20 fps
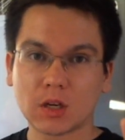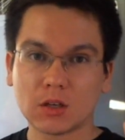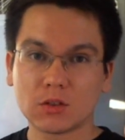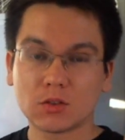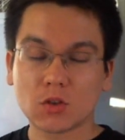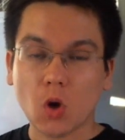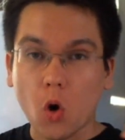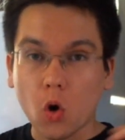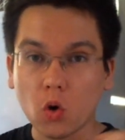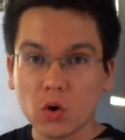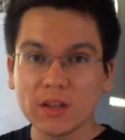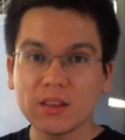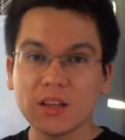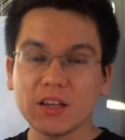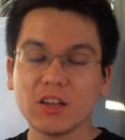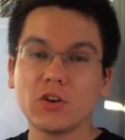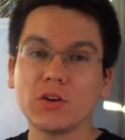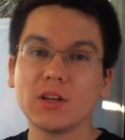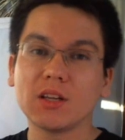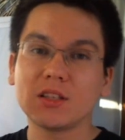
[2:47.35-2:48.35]
So only
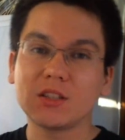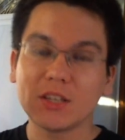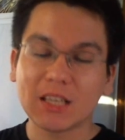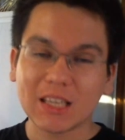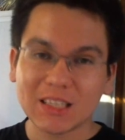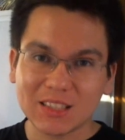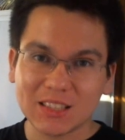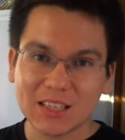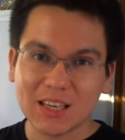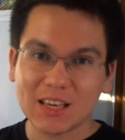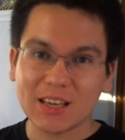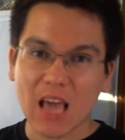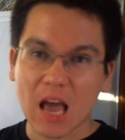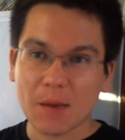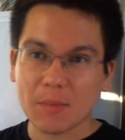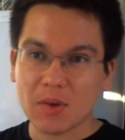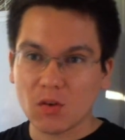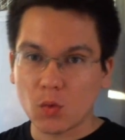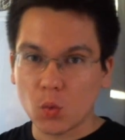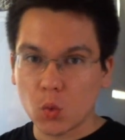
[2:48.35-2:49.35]
the units you can see
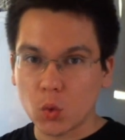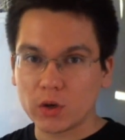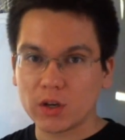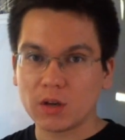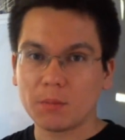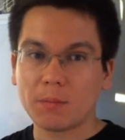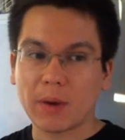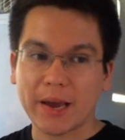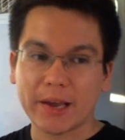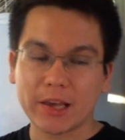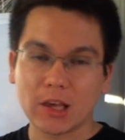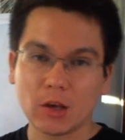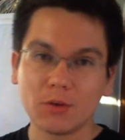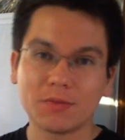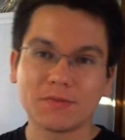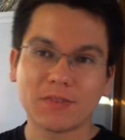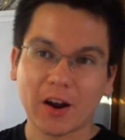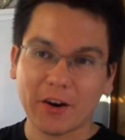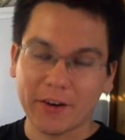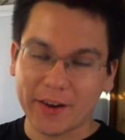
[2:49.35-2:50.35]
can be wounded by you
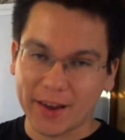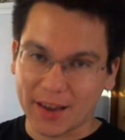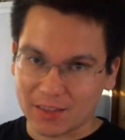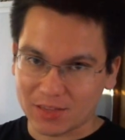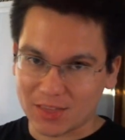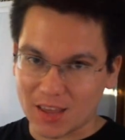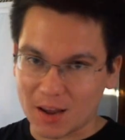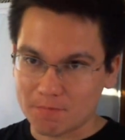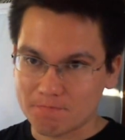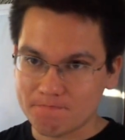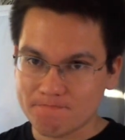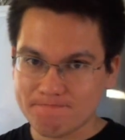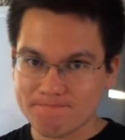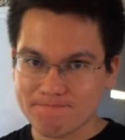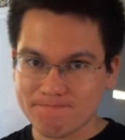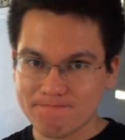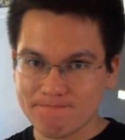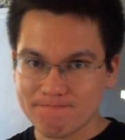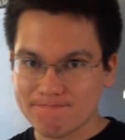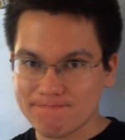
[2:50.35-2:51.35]
firing at them.
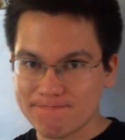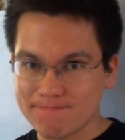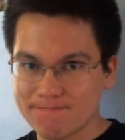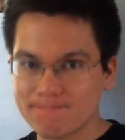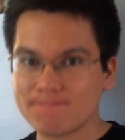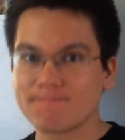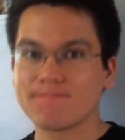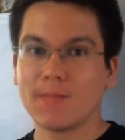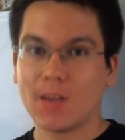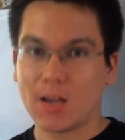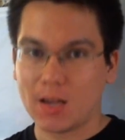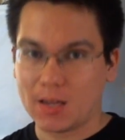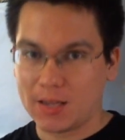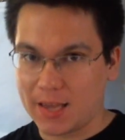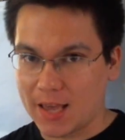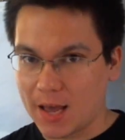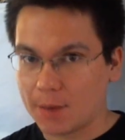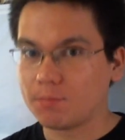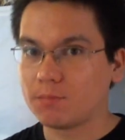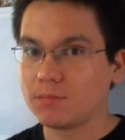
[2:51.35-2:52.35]

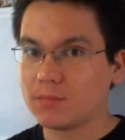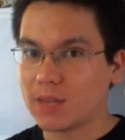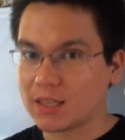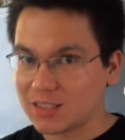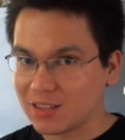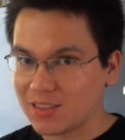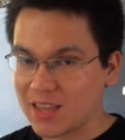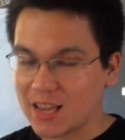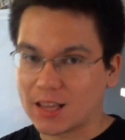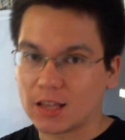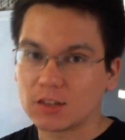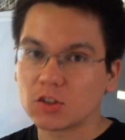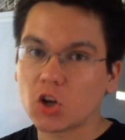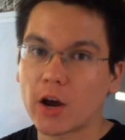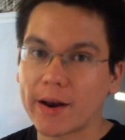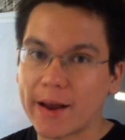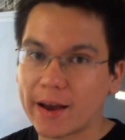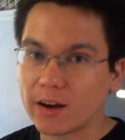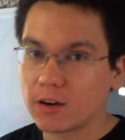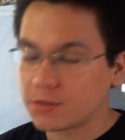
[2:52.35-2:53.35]
Yep, that's a thing. It's
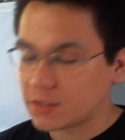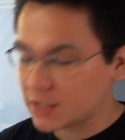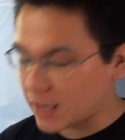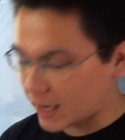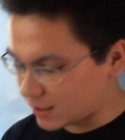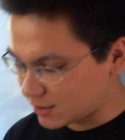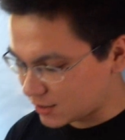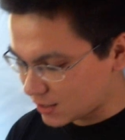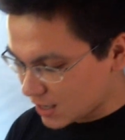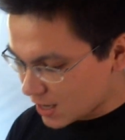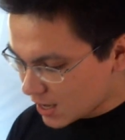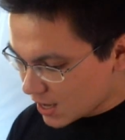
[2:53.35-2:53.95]
called out of sight.